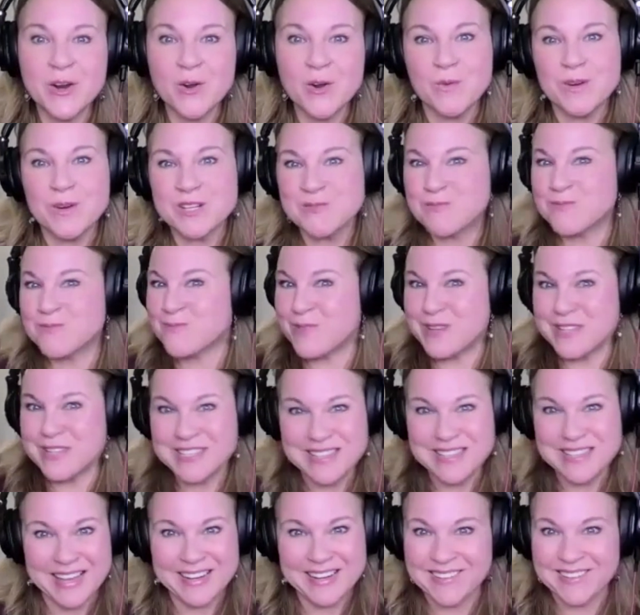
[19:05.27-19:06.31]
which was
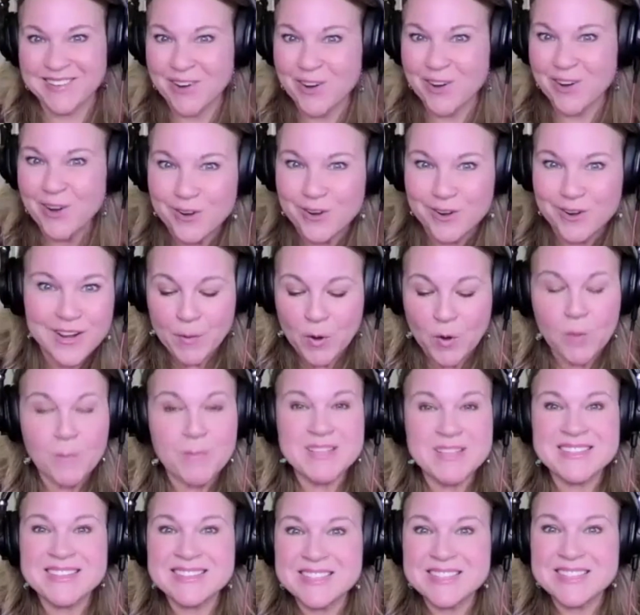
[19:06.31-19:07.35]
that her
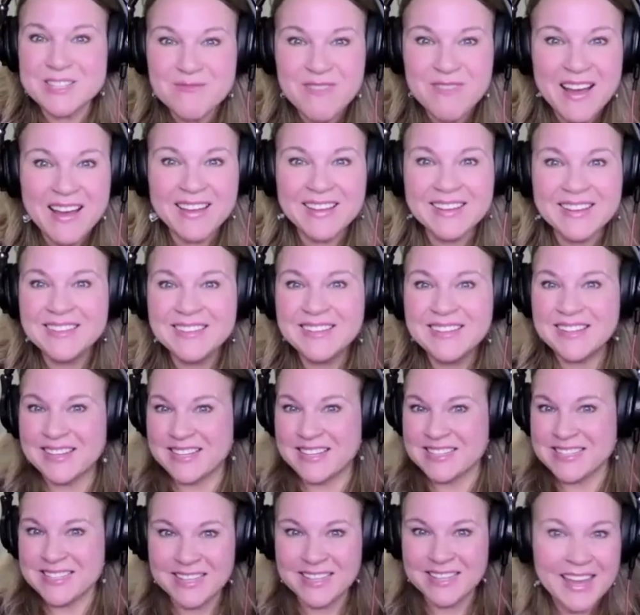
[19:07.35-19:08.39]
business is fun and it's
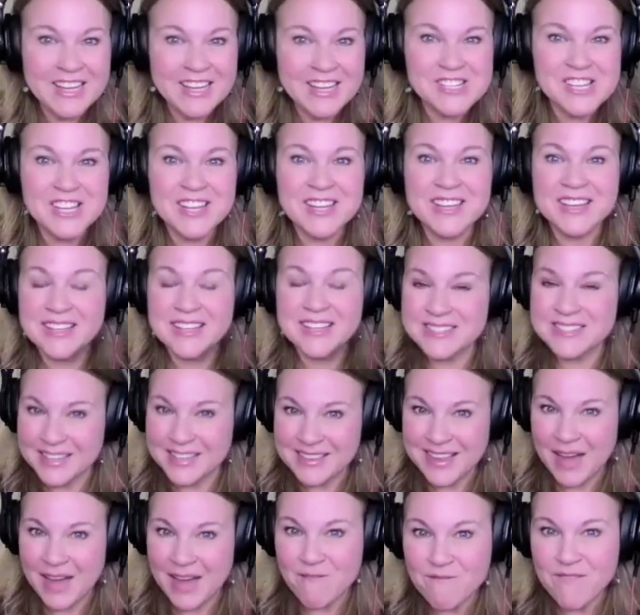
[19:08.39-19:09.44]
engaging. It's like
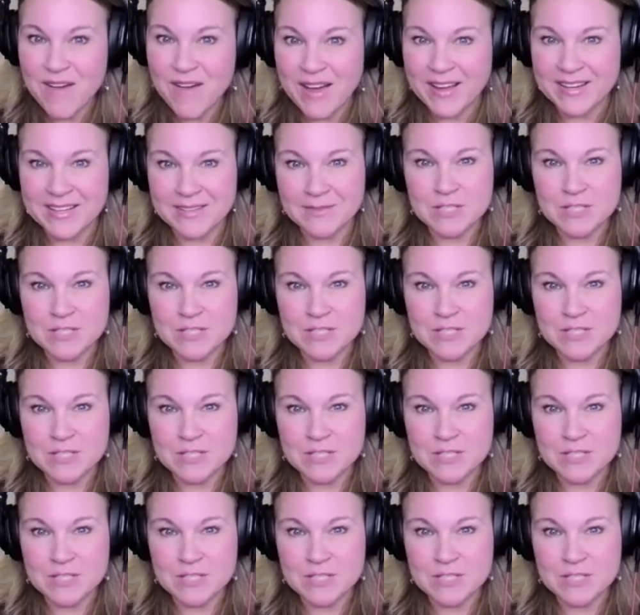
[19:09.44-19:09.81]
that fun.